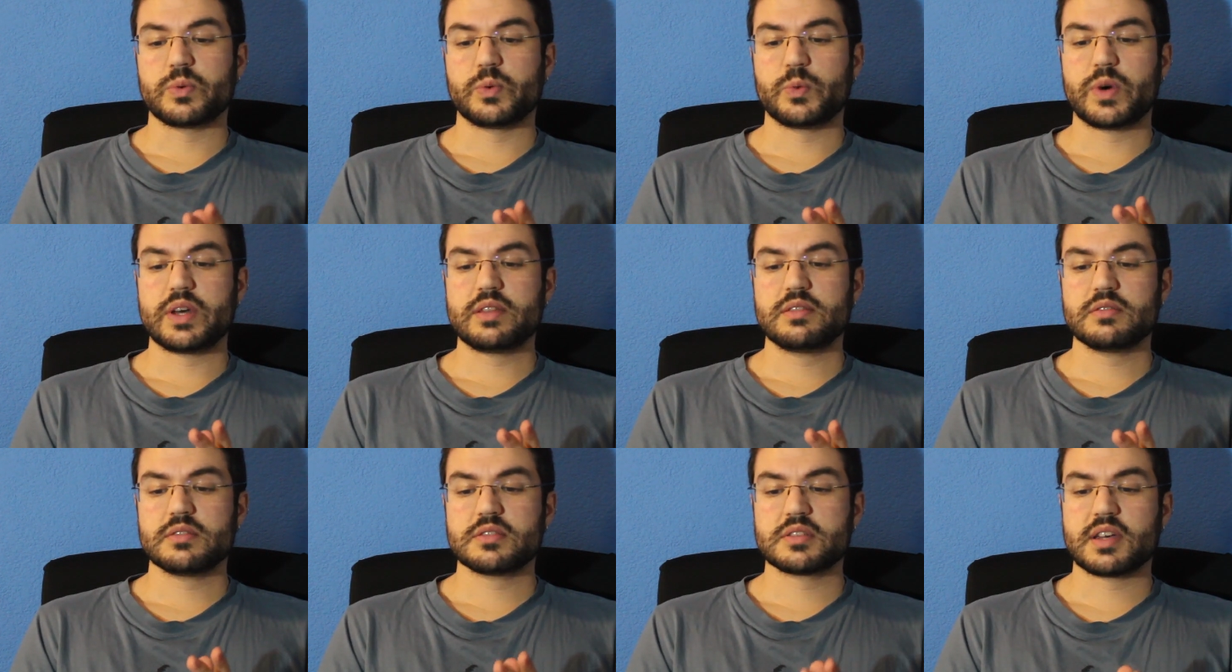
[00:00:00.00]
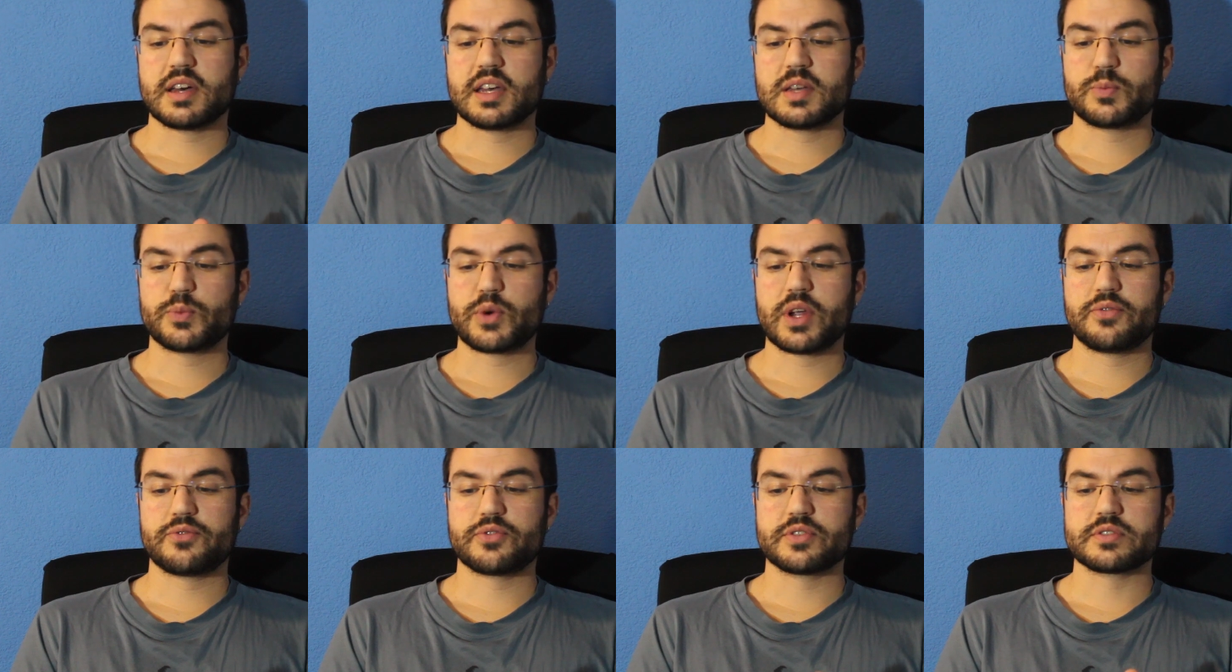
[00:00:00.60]
when the time
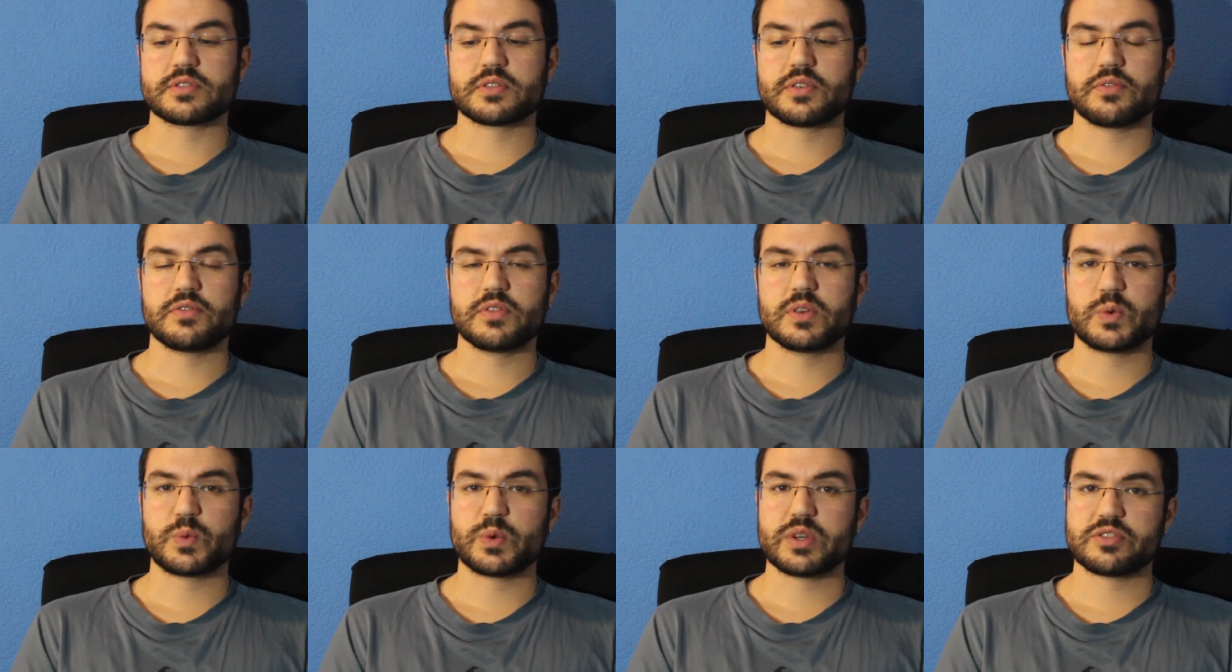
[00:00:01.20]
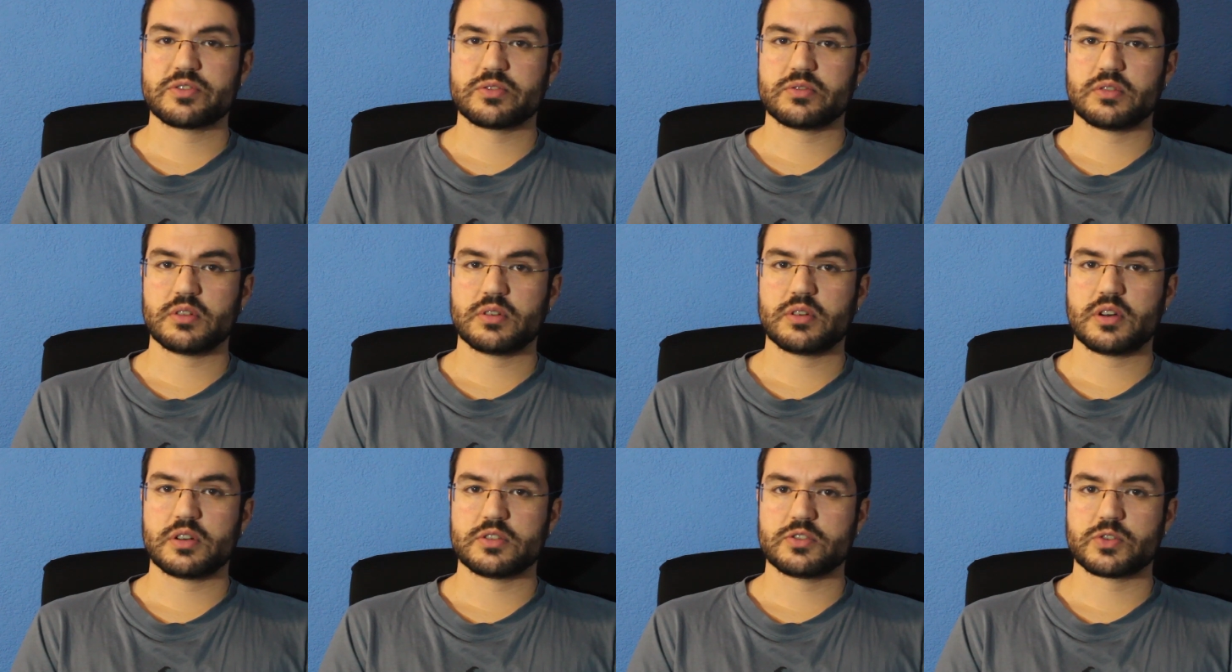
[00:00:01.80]
reference of the original
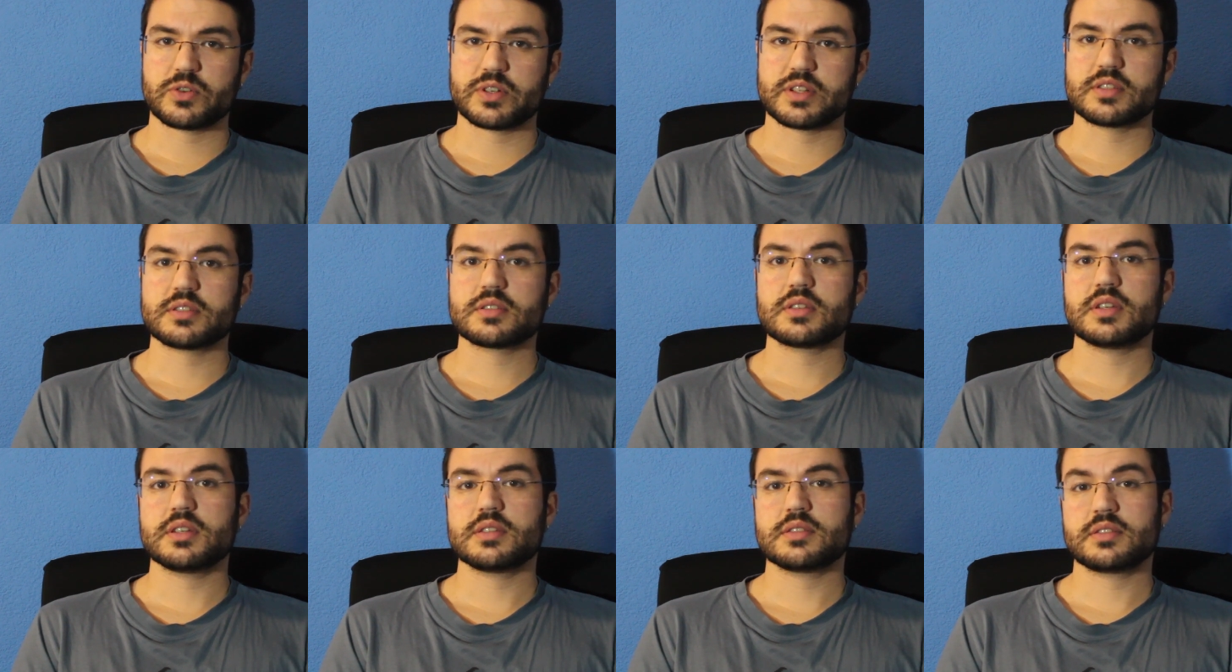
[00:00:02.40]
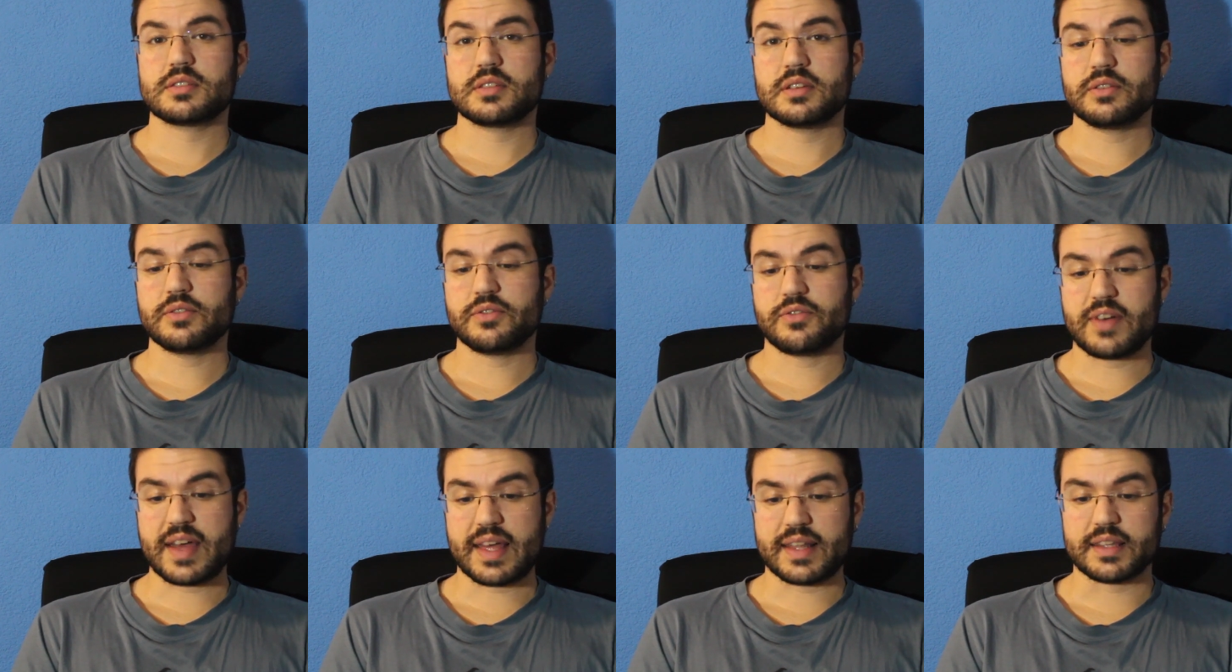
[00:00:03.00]
utterance is still
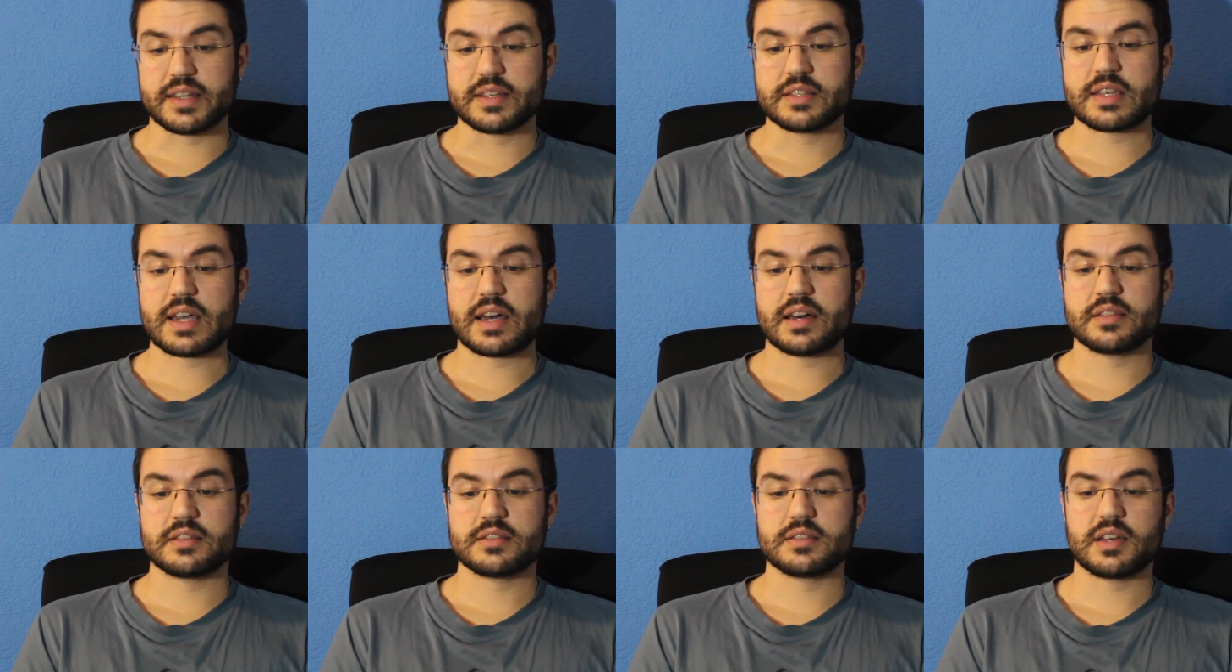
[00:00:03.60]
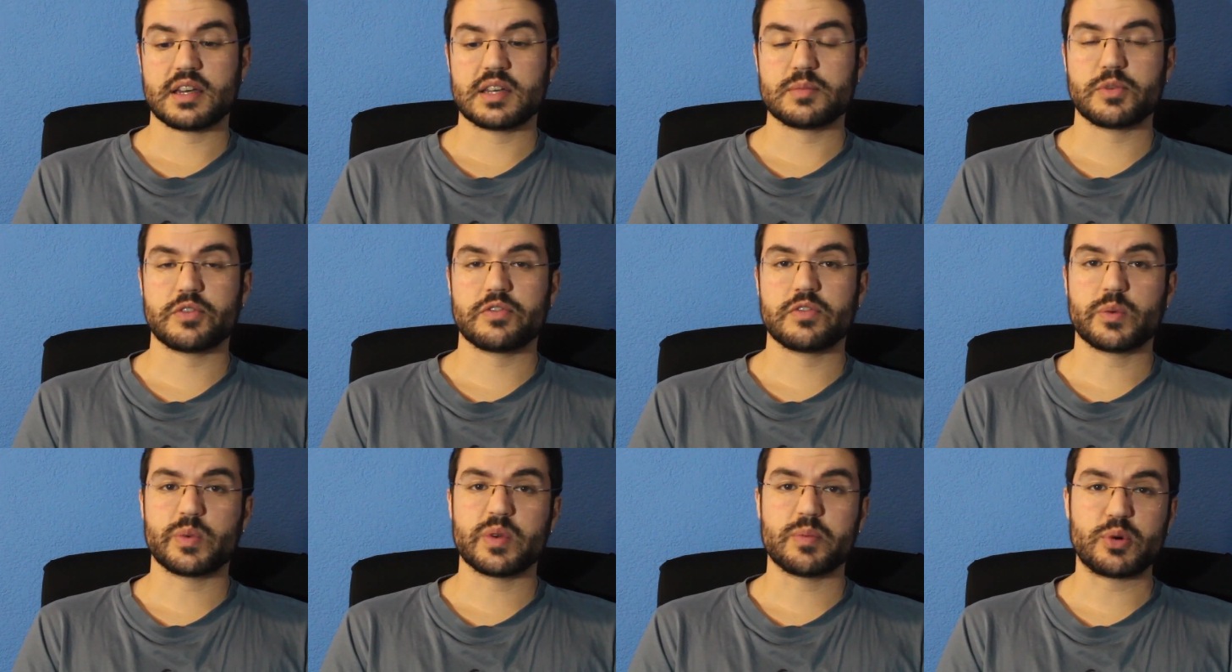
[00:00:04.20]
valid at the time
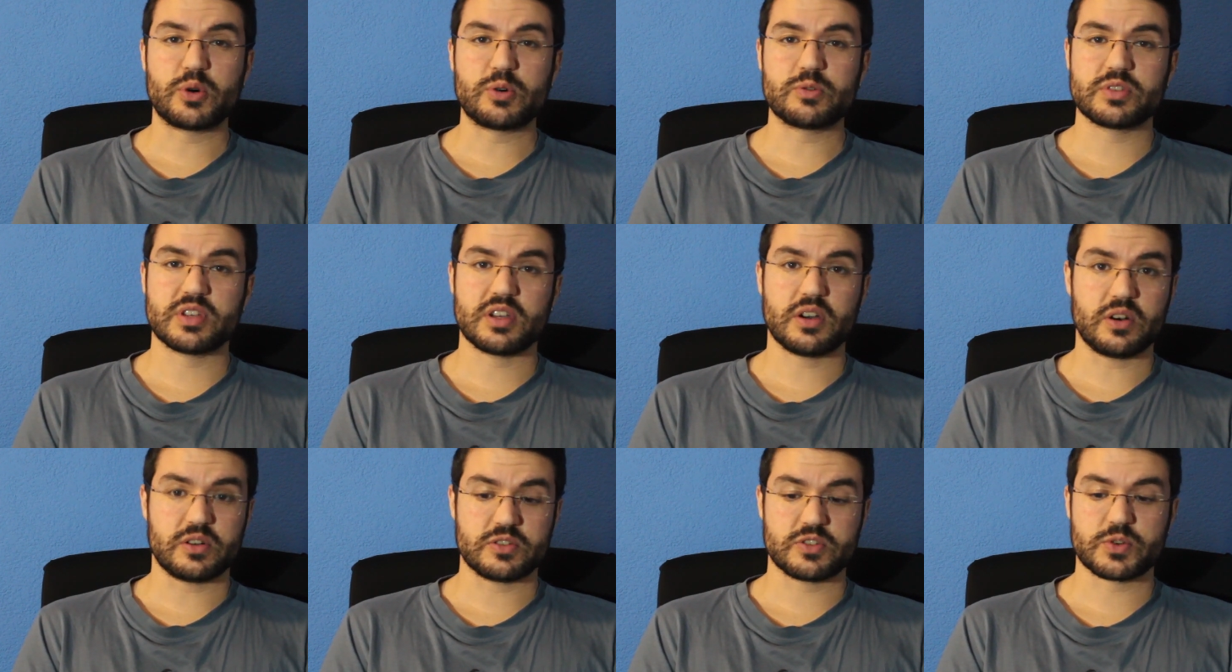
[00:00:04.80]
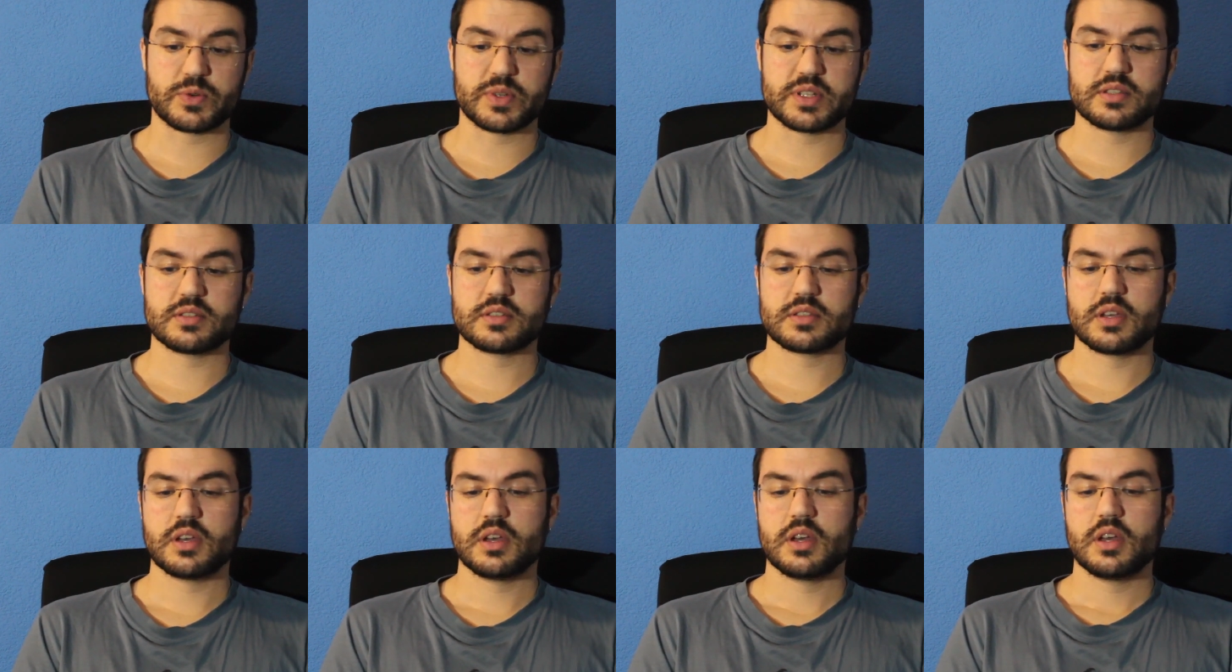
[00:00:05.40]
of the reported
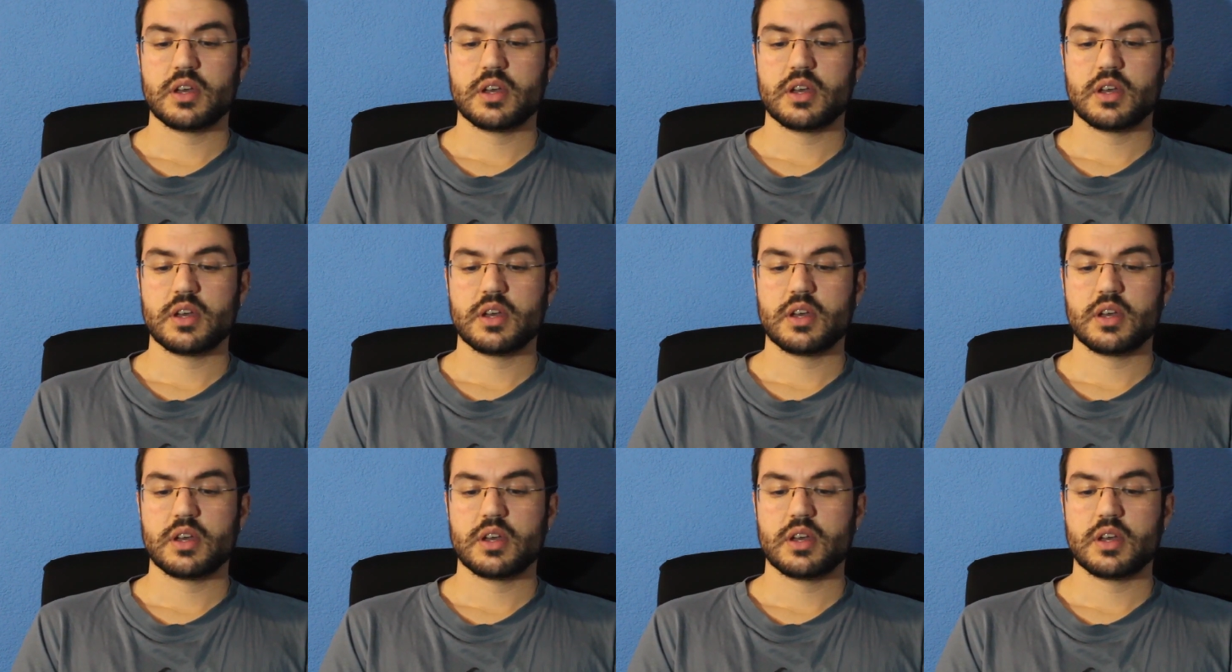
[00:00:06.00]
utterance.